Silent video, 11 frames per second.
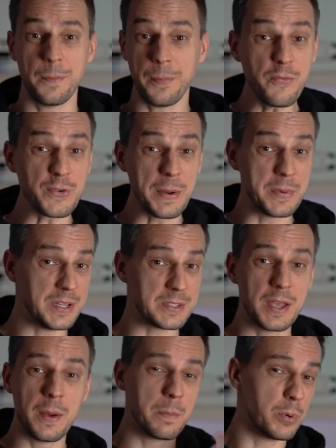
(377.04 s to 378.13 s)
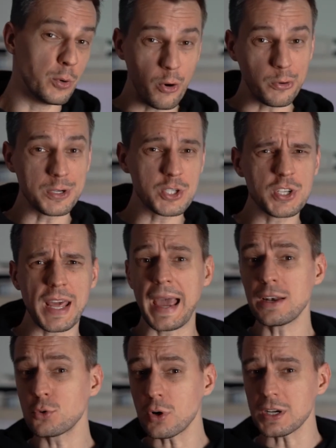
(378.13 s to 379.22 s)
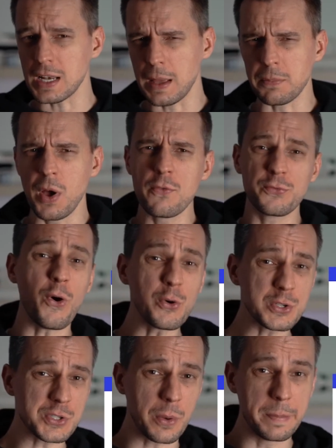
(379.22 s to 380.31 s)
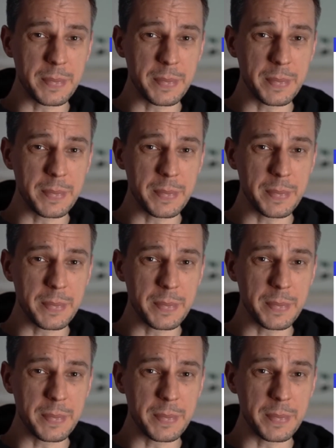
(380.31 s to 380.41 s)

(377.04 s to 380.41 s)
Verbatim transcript: Both companies, Blue Origin and Rocket Lab, focus on